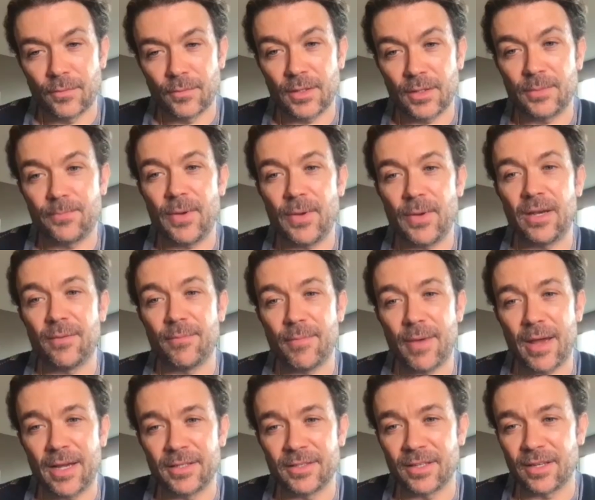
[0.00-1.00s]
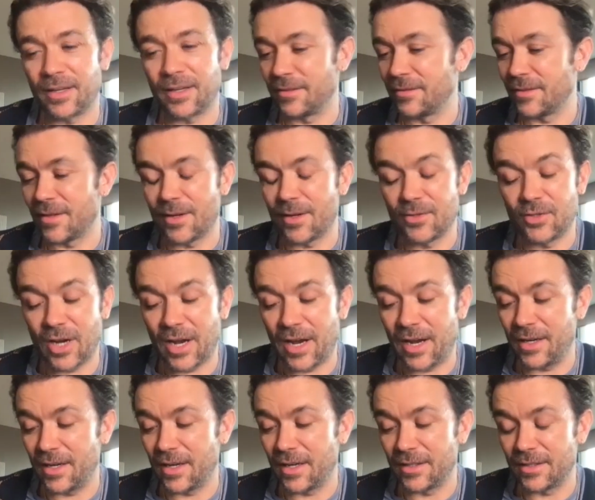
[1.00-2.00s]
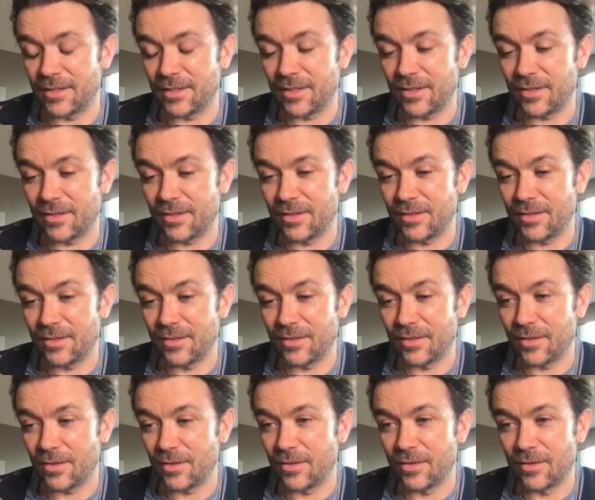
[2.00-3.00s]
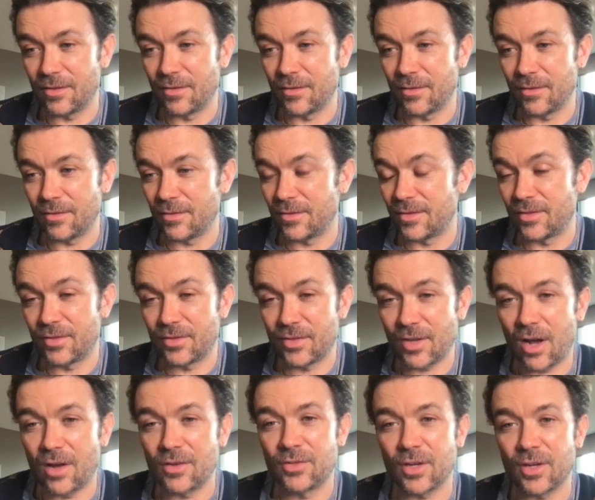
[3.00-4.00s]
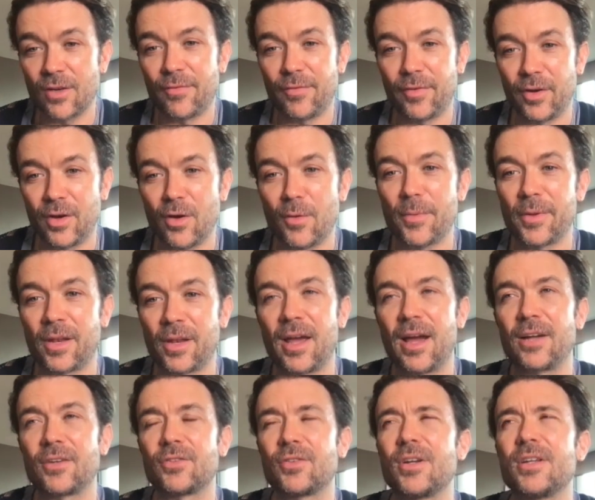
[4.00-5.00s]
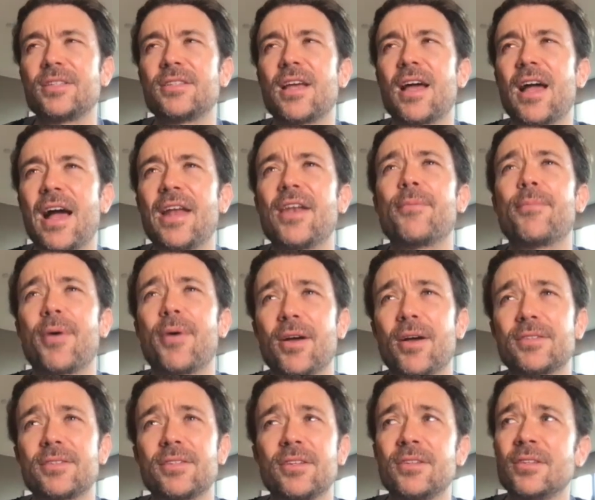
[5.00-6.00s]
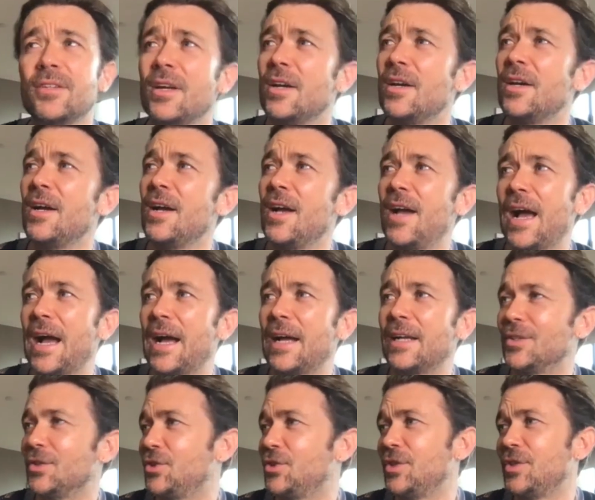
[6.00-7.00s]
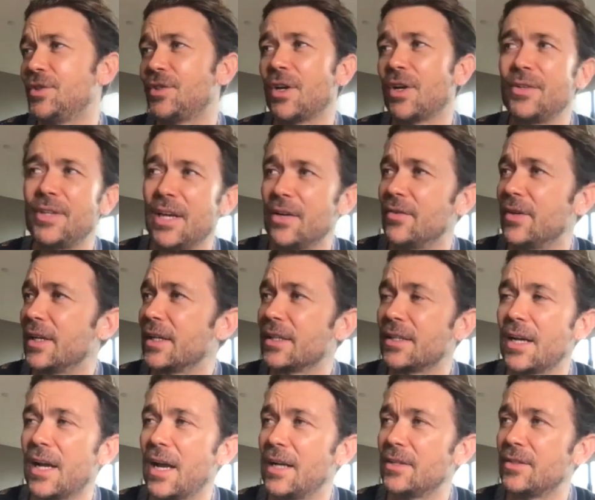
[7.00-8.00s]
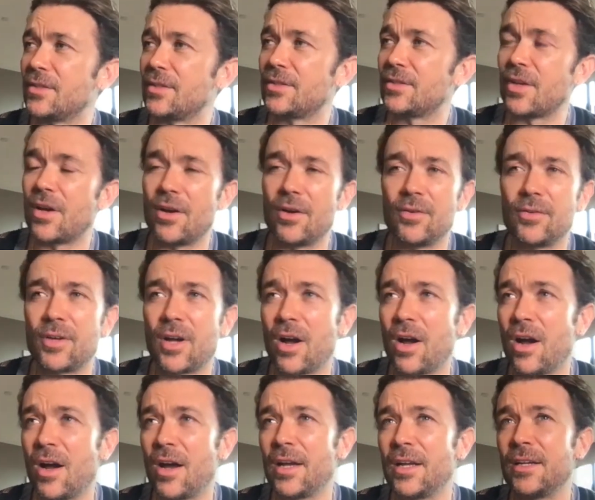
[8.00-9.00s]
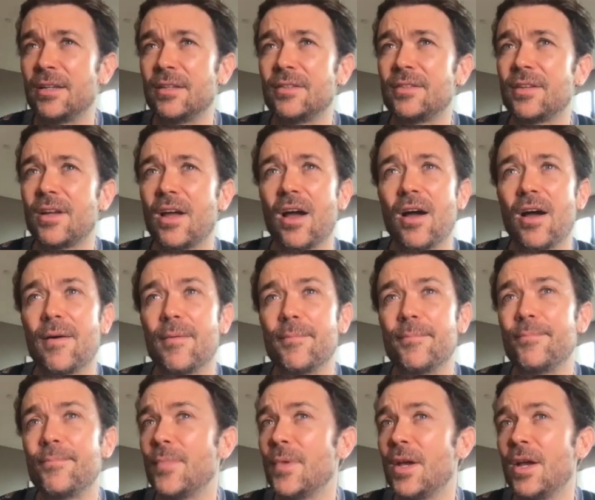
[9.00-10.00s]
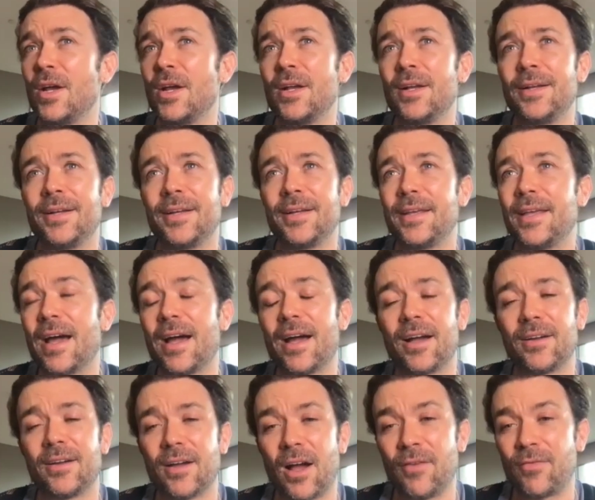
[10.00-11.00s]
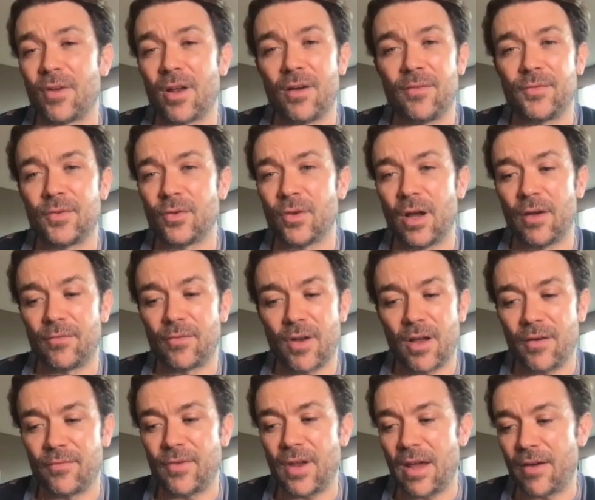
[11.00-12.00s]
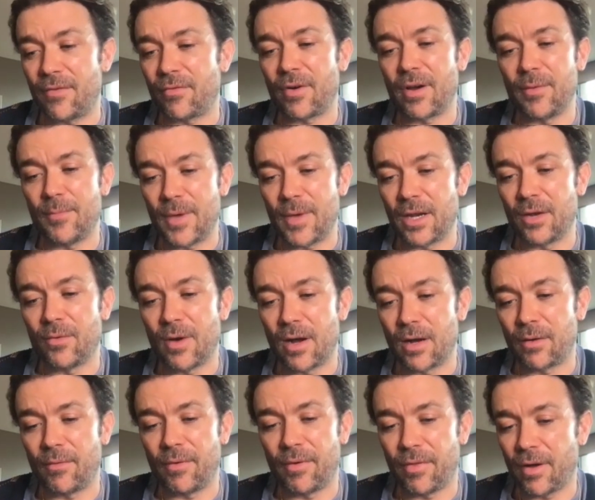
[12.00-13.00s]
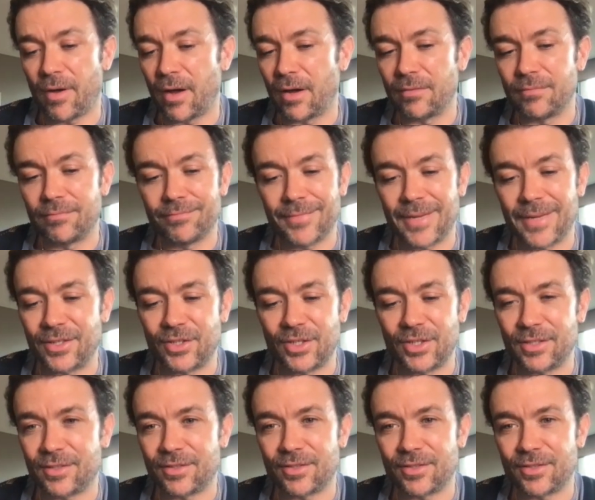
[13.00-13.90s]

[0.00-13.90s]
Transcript: it's been amazing. Jane is such a phenomenal actress and a person, and she's so giving and so kind. Yeah, I've loved every minute working with her, and she